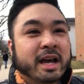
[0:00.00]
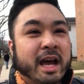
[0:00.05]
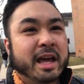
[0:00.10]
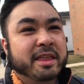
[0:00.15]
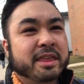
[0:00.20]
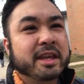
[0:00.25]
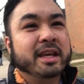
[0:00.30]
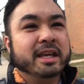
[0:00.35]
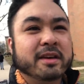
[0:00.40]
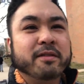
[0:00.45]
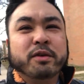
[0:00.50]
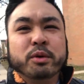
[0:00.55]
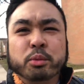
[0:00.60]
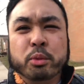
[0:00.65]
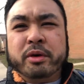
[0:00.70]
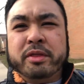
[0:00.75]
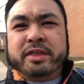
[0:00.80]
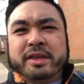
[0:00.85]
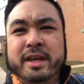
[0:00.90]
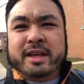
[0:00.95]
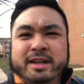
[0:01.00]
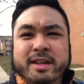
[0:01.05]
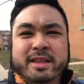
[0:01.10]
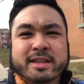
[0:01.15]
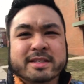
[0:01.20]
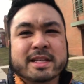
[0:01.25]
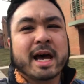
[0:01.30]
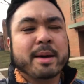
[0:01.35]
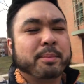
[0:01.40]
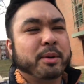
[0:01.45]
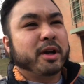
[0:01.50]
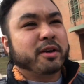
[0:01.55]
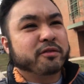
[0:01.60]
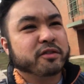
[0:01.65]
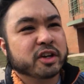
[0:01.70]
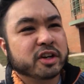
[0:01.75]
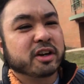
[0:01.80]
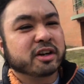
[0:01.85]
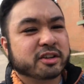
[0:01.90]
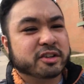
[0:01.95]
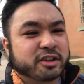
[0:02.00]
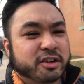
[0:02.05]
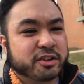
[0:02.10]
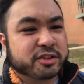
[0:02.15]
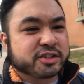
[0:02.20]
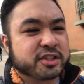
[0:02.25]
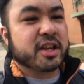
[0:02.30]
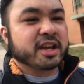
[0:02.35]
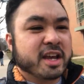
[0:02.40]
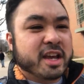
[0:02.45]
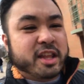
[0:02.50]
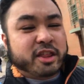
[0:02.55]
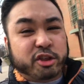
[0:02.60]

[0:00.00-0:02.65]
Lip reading: I think even within the topic of young adults,